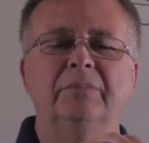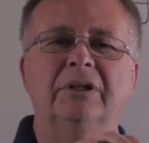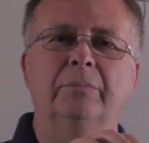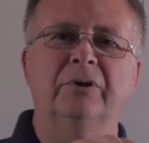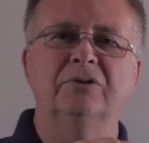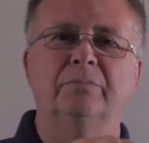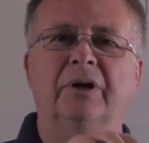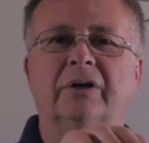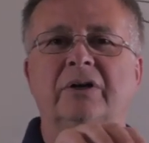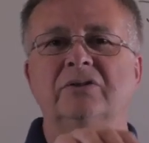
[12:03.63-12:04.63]
but the bottom
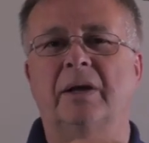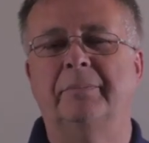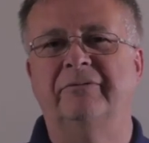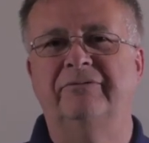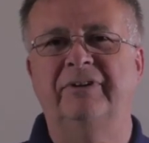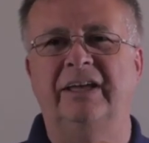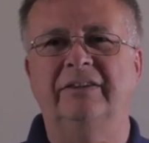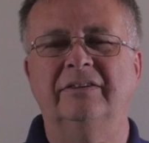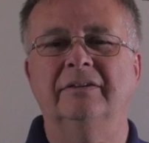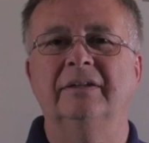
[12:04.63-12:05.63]
part goes up a
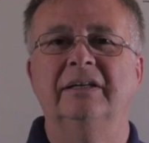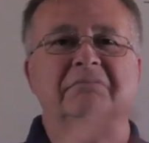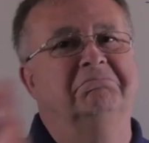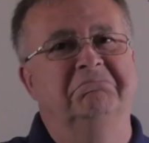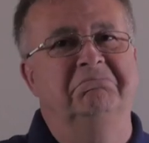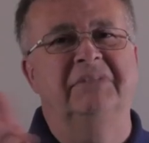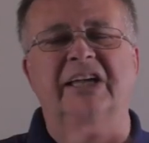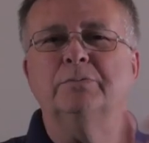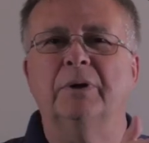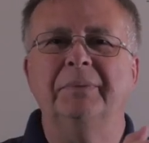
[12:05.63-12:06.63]
fifth,
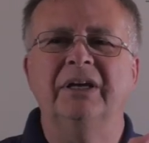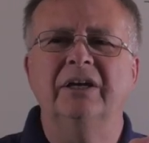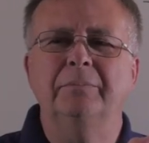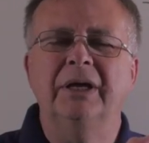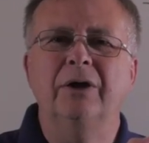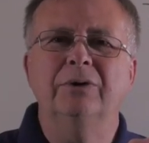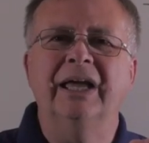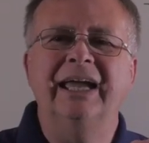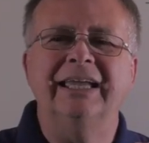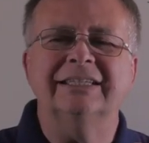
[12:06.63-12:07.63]
that's probably going to be okay.